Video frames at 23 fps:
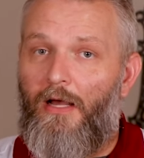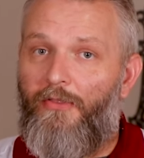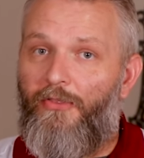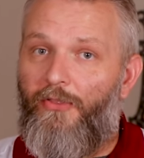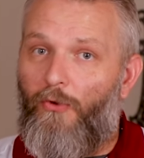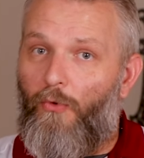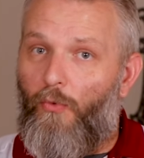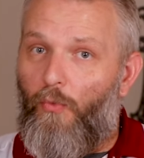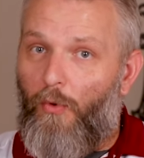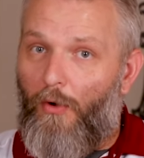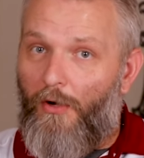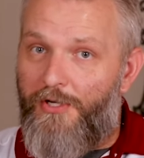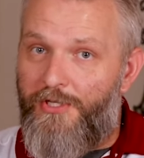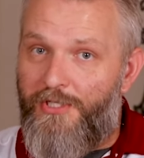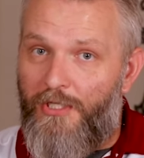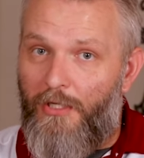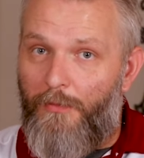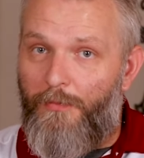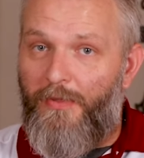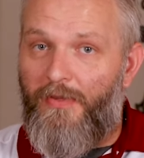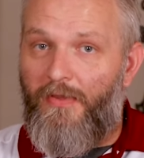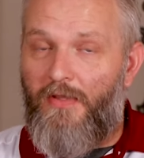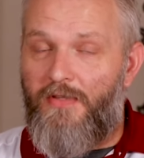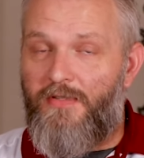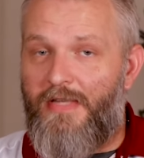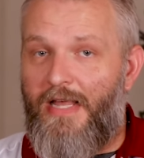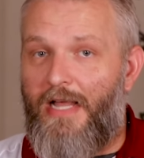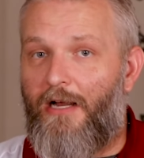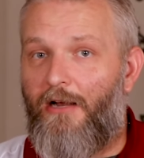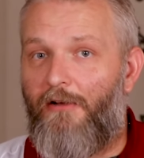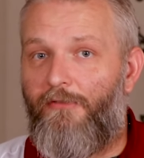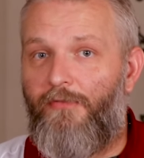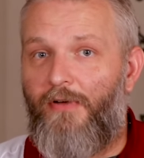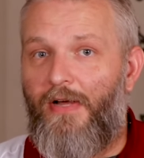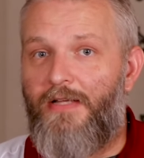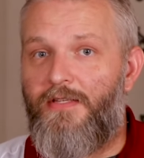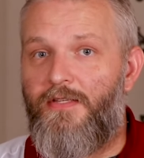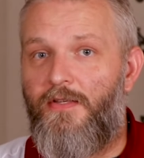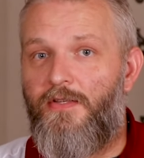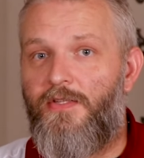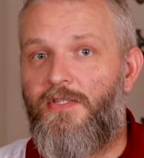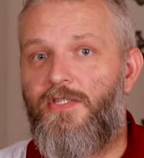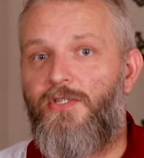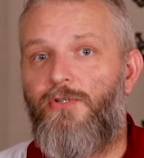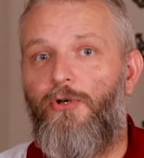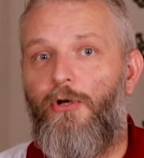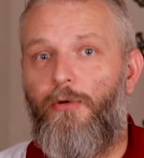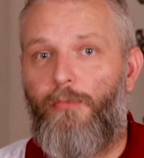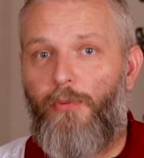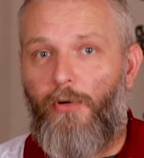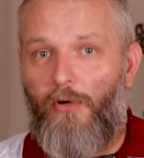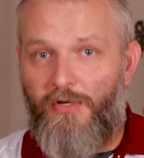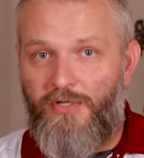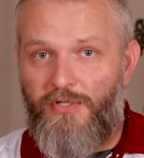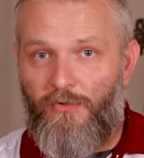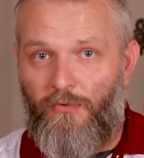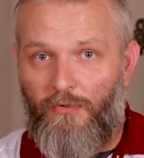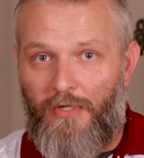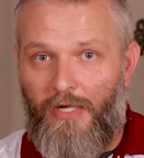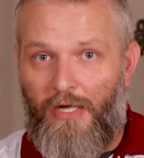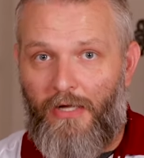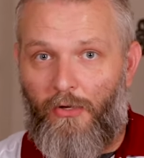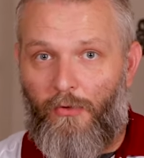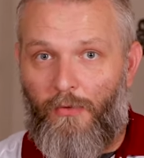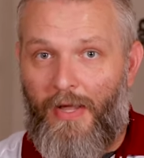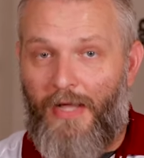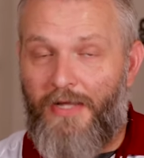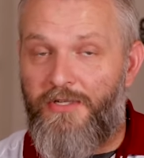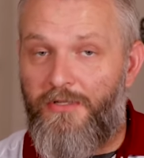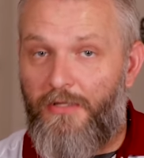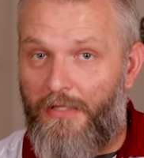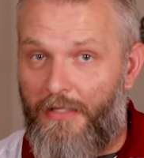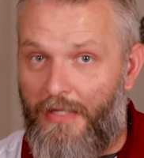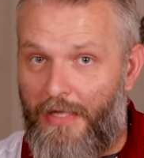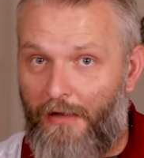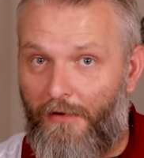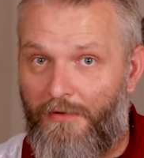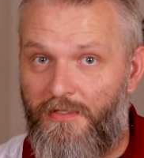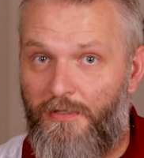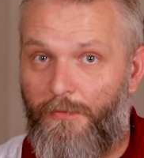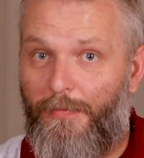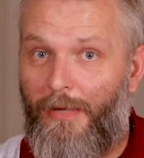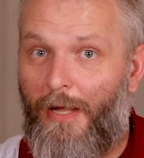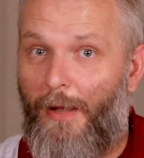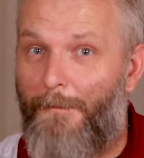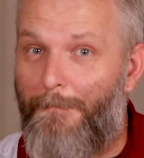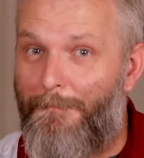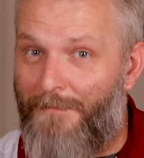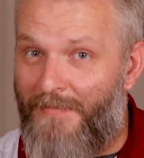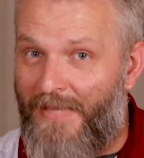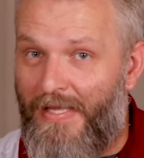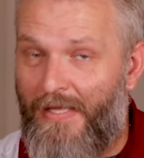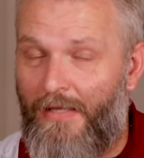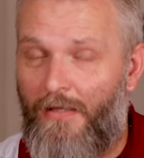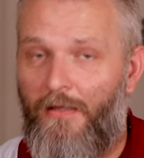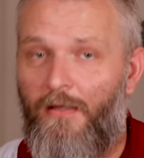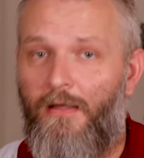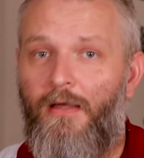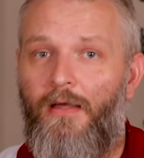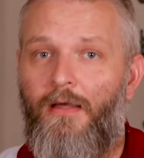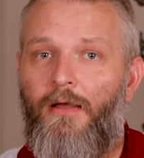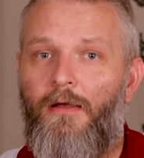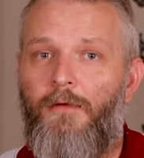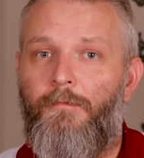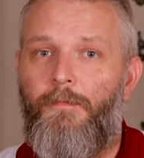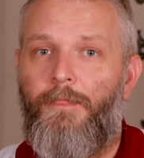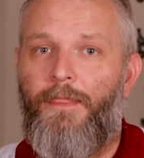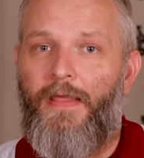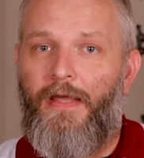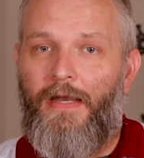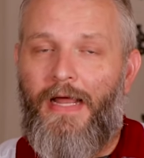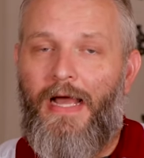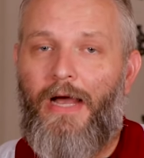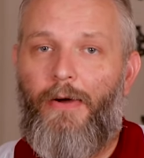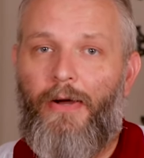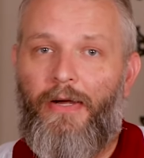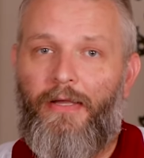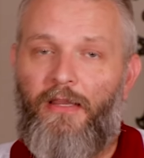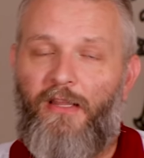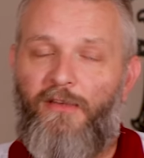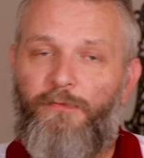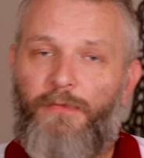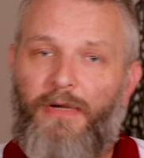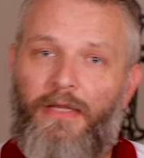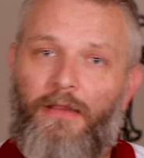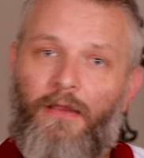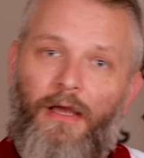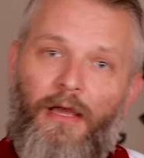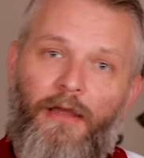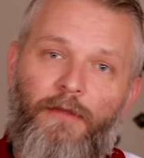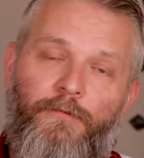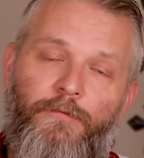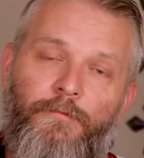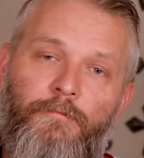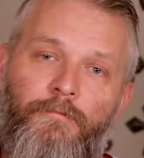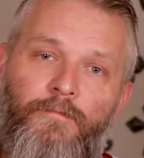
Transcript: the worship and the sacrifices to a personal God who actually cares about me and how I live my life.